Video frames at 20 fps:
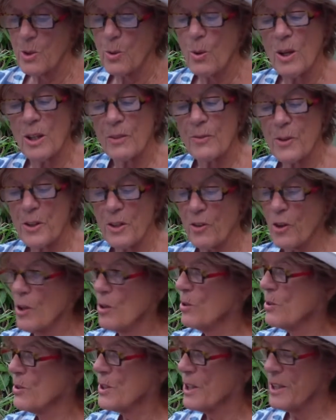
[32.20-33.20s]

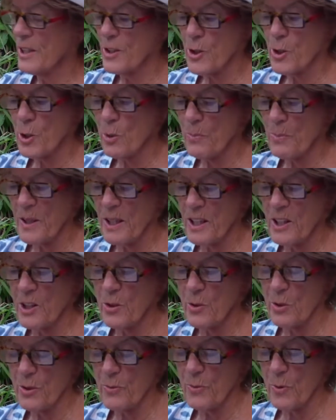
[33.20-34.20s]
12-year-old in a too big
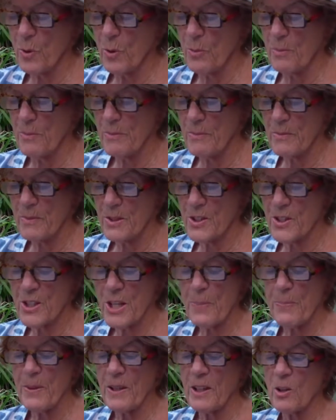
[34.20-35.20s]
uniform,
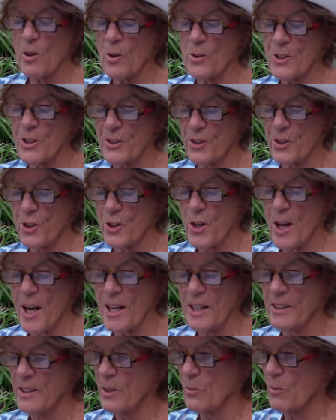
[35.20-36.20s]
stepping onto the
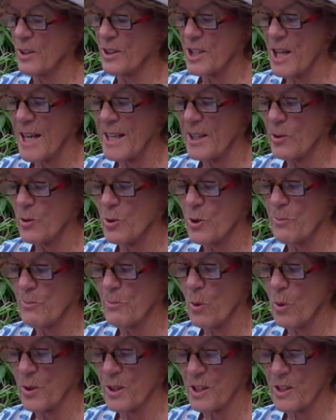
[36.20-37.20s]
train that will take you to
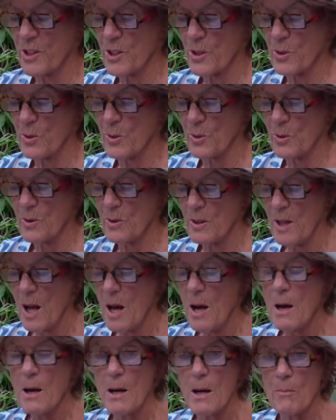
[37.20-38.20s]
boarding school,
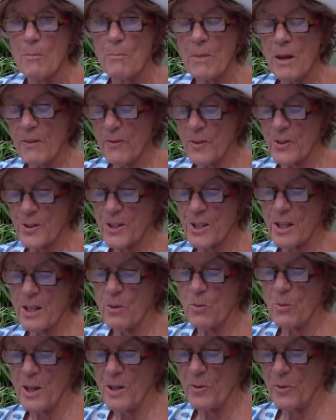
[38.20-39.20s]
months
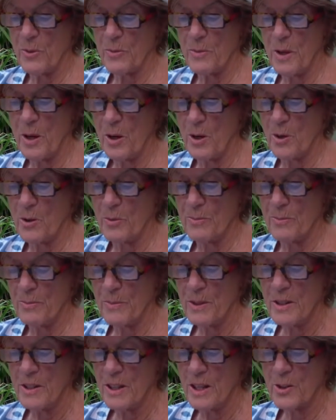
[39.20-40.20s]
away from home,
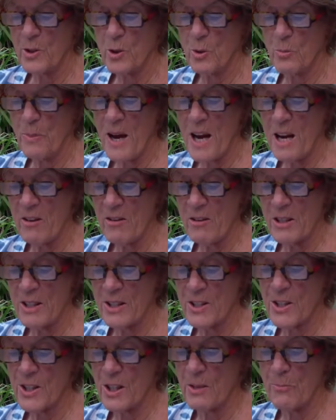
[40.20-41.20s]
and your
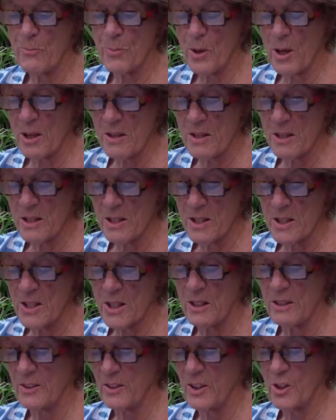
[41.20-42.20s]
parents and
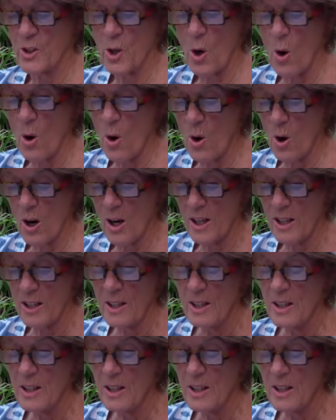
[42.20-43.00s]
brothers and the dog,